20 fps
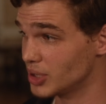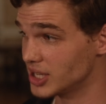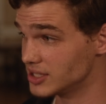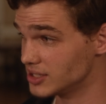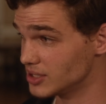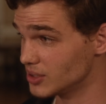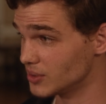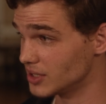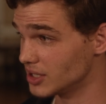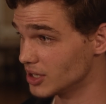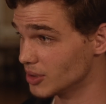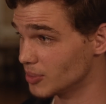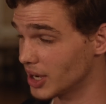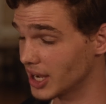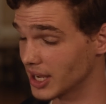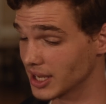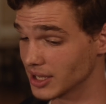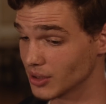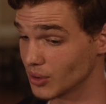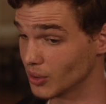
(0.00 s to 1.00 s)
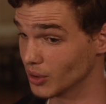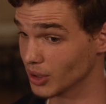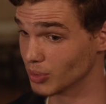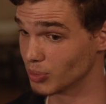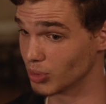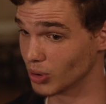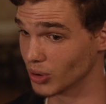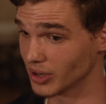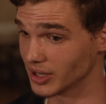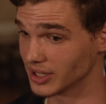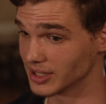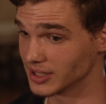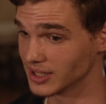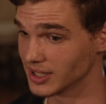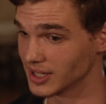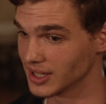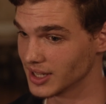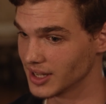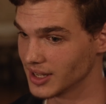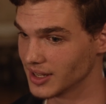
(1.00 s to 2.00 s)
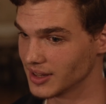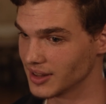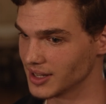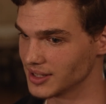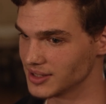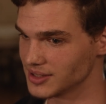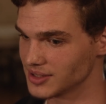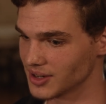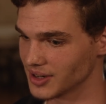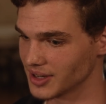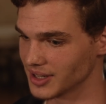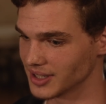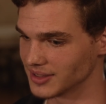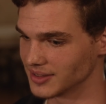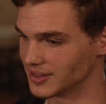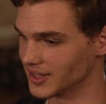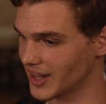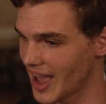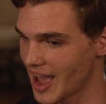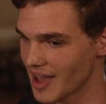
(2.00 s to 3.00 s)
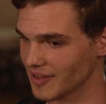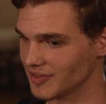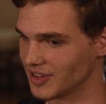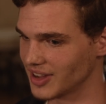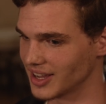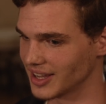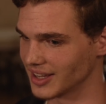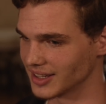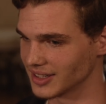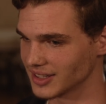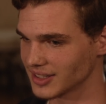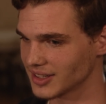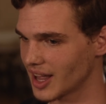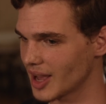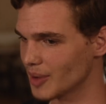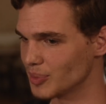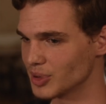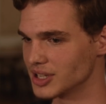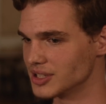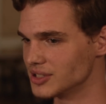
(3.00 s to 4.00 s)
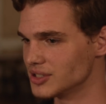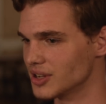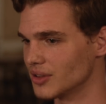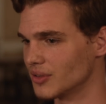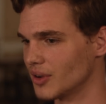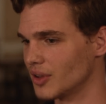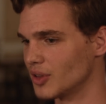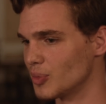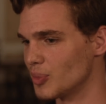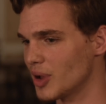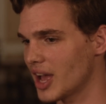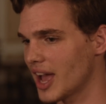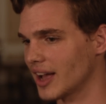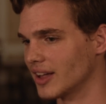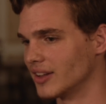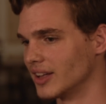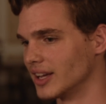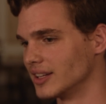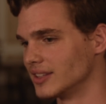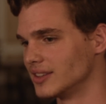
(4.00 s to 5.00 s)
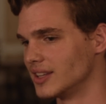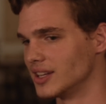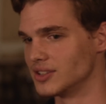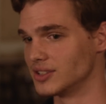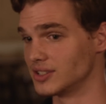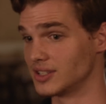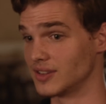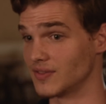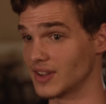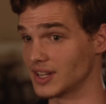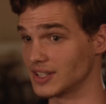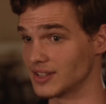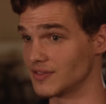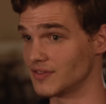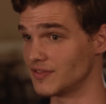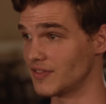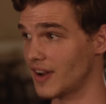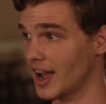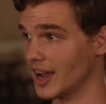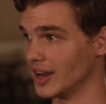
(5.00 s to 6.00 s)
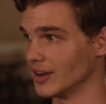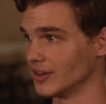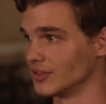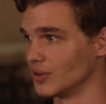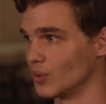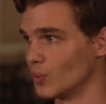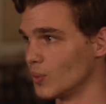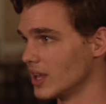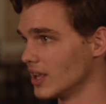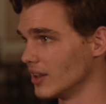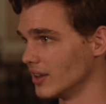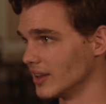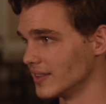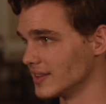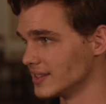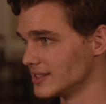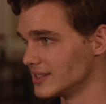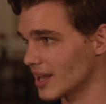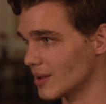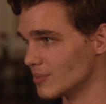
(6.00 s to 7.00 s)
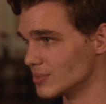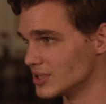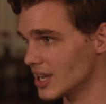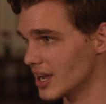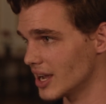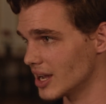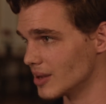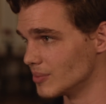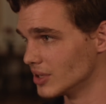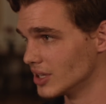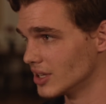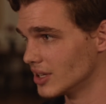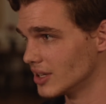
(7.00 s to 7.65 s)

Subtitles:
pinned to a nearby corkboard and they started laughing and clapping each other on the back like they just invented fire and the wheel at the same time.